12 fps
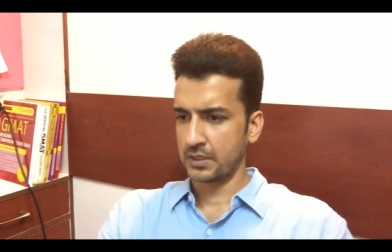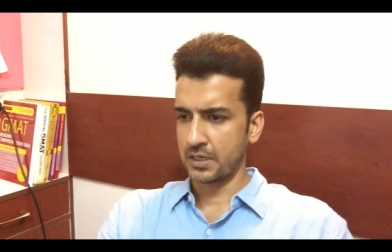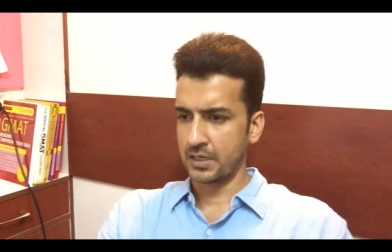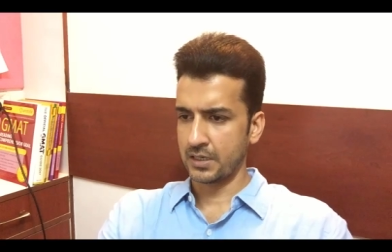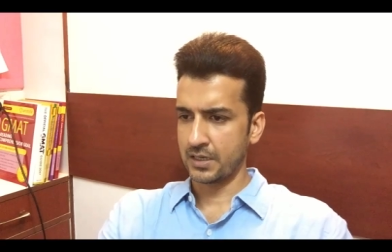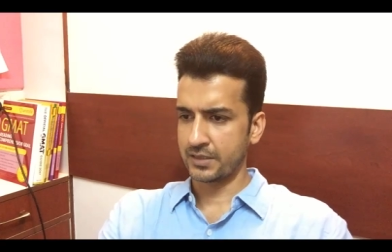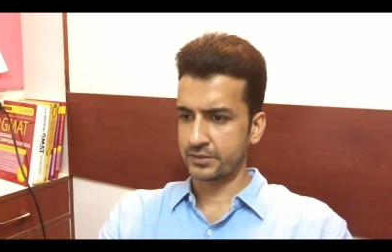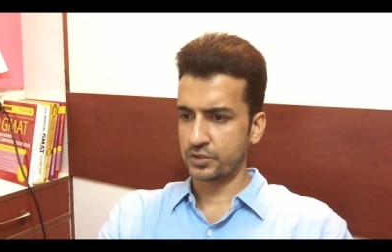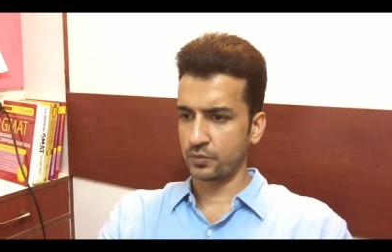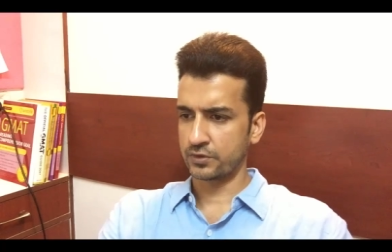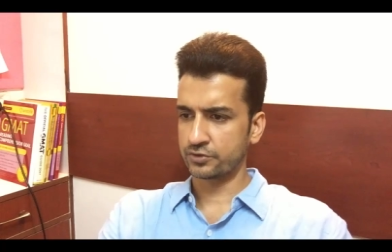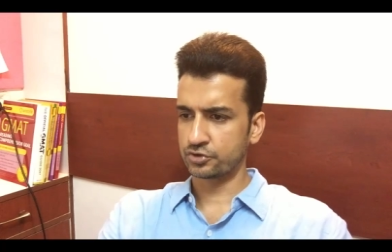and
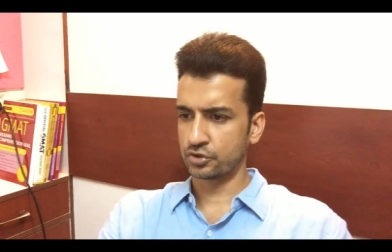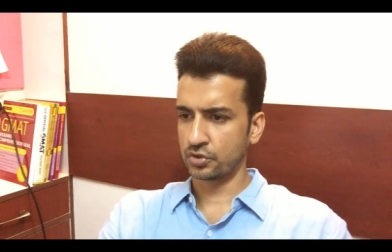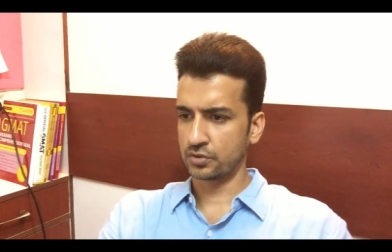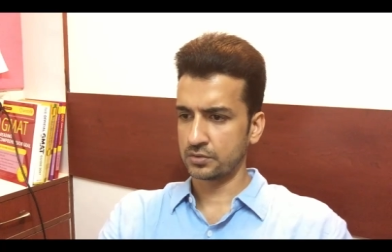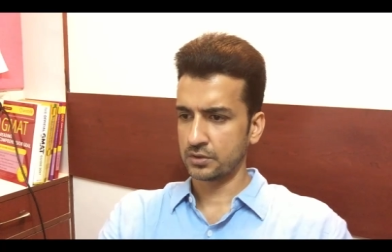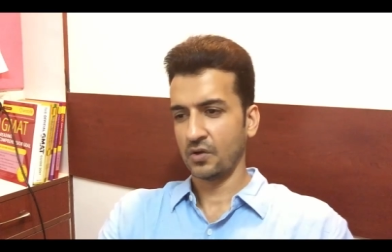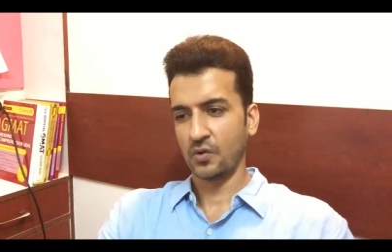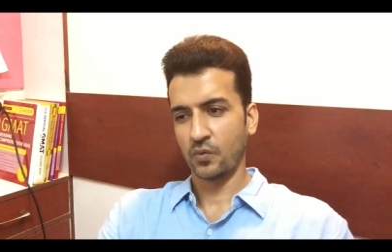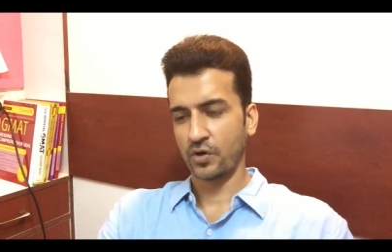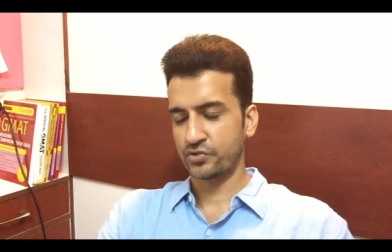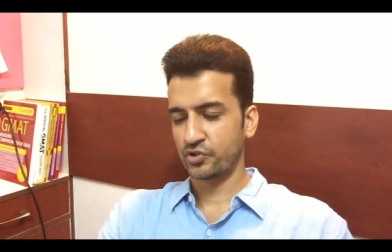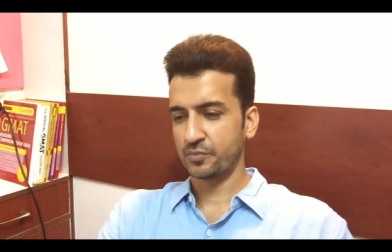she wants to know
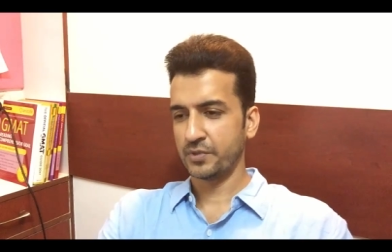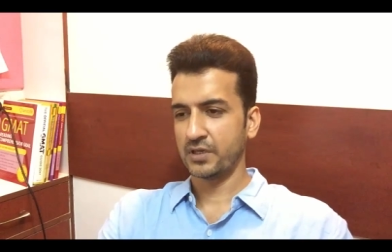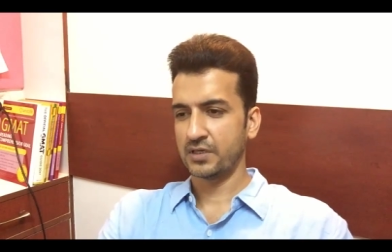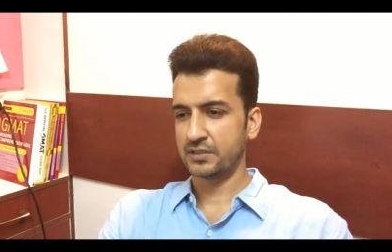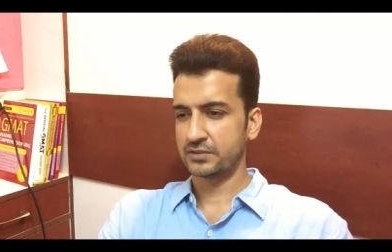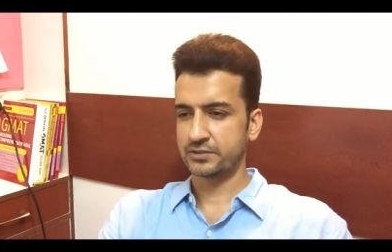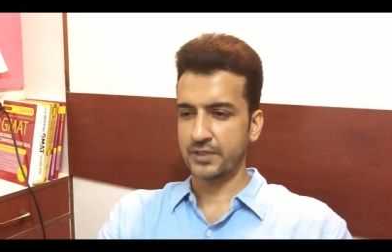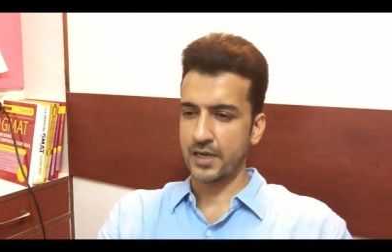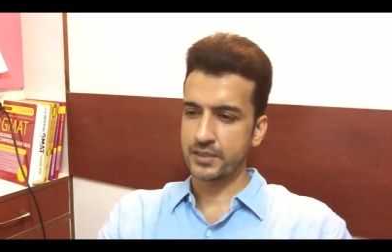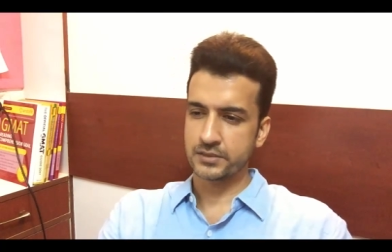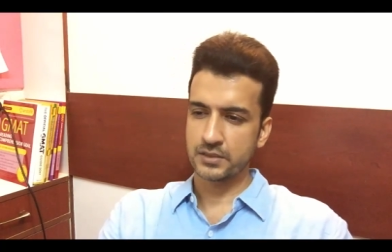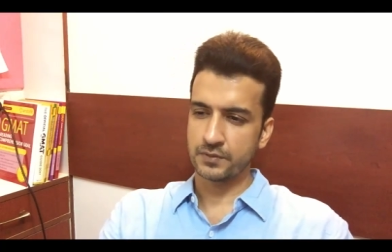what should be her
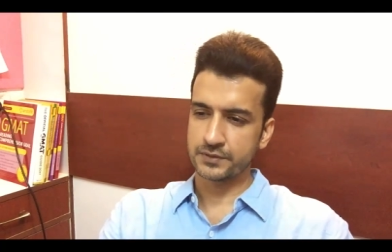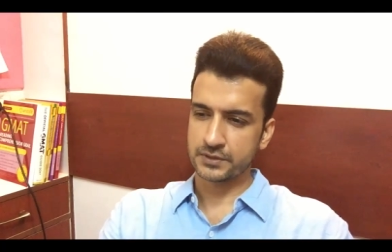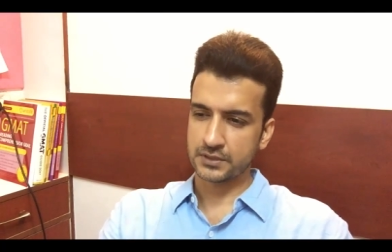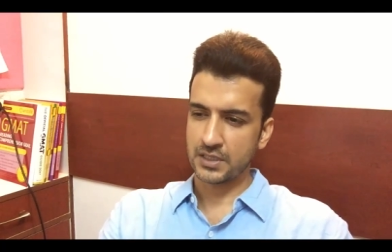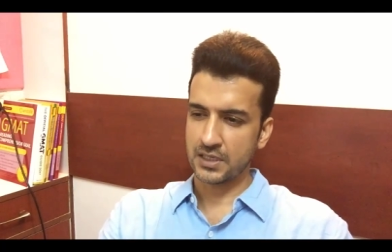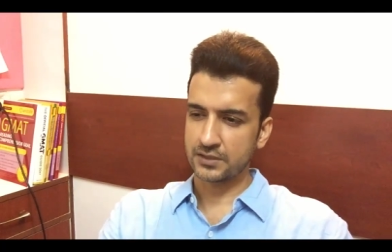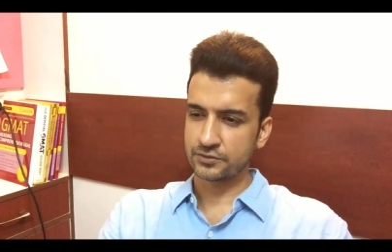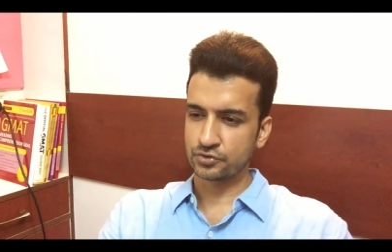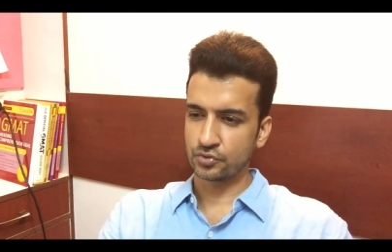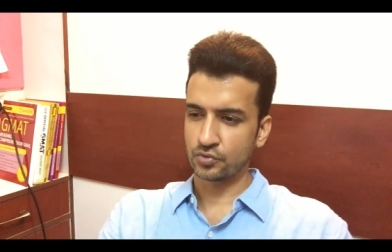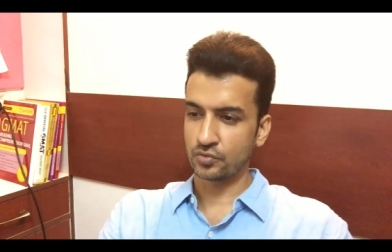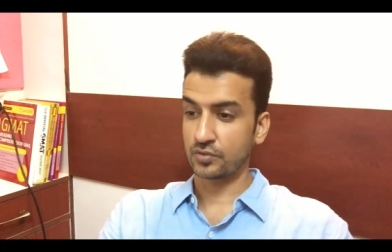strategy with regards
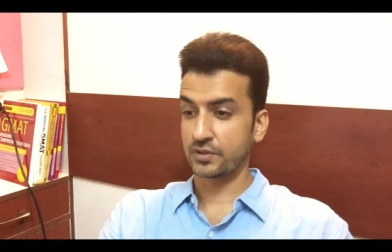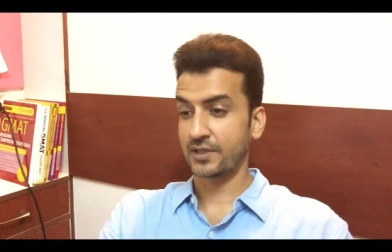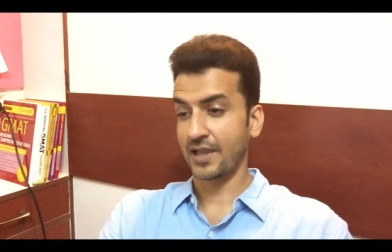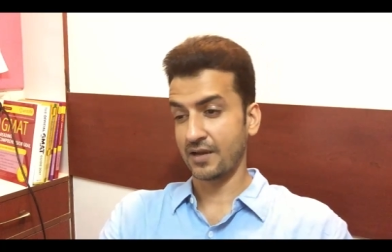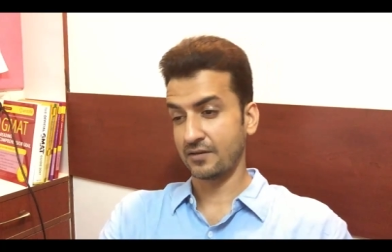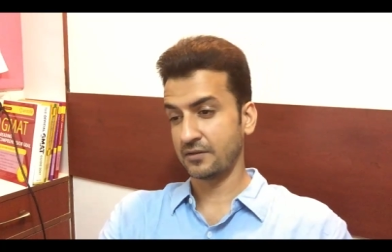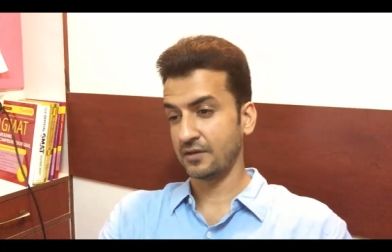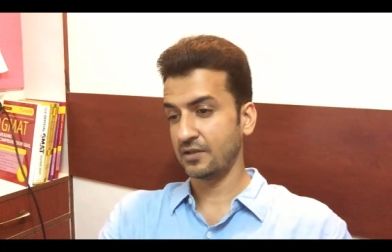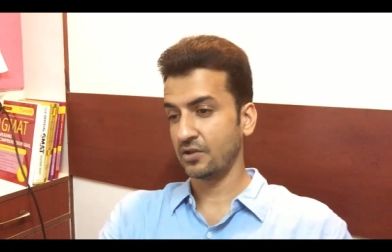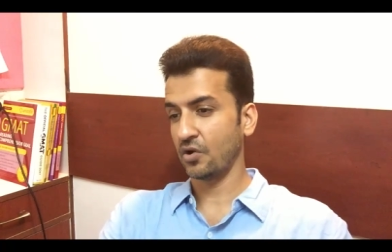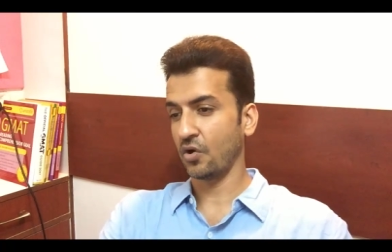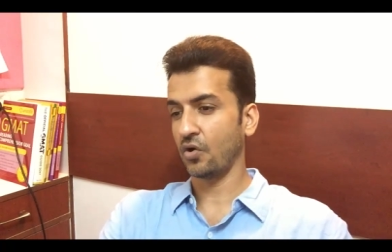to
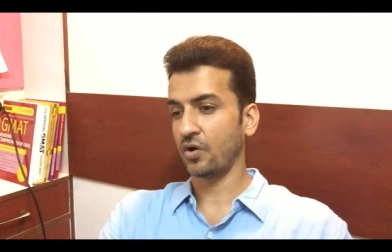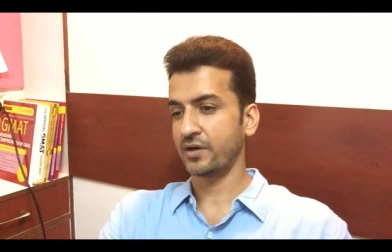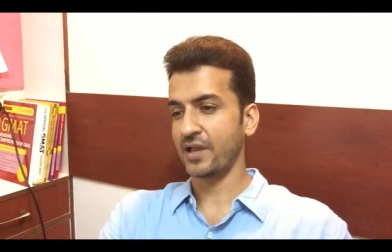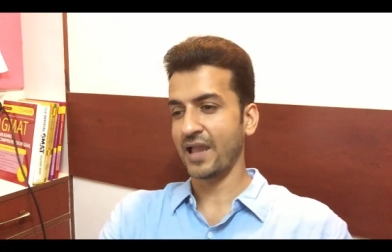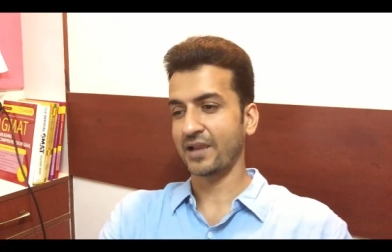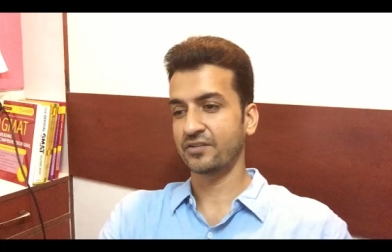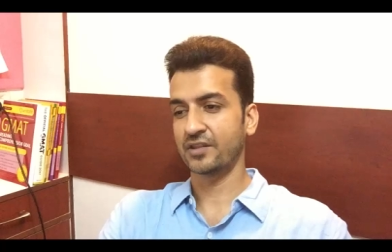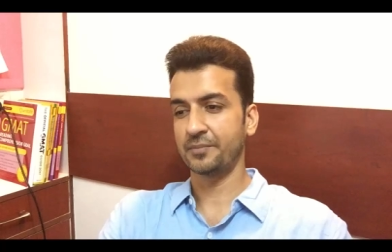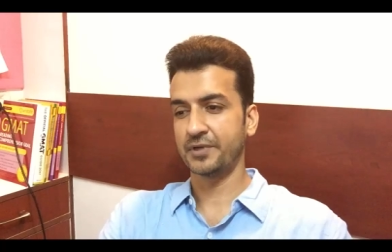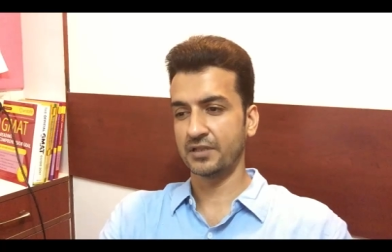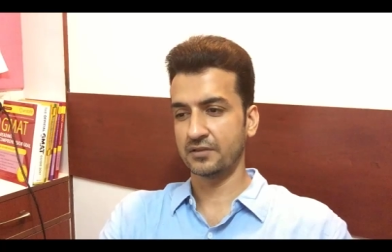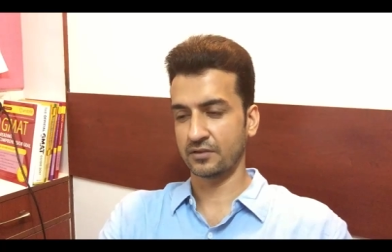cancelling or
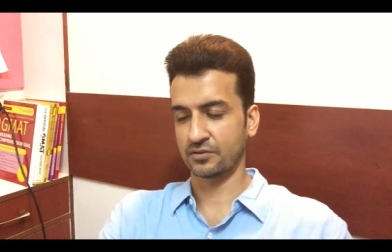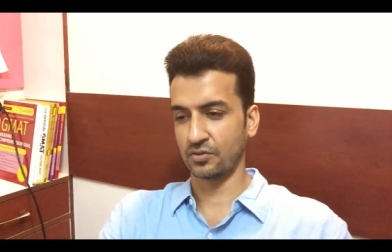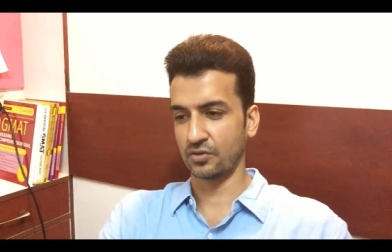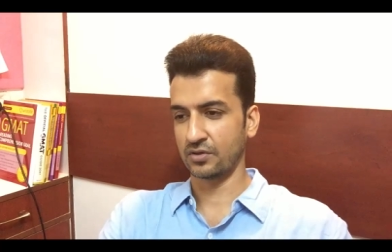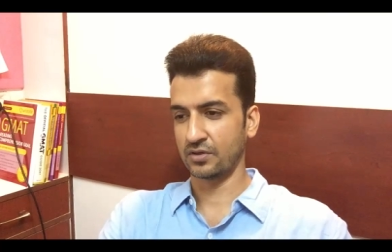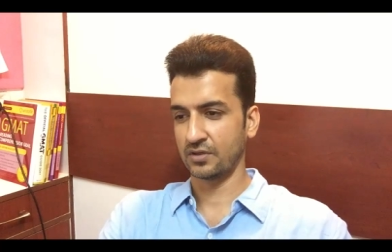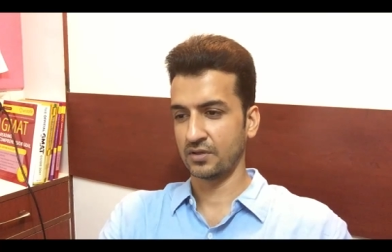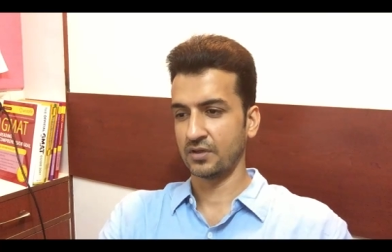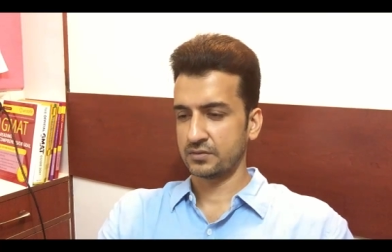accepting the score.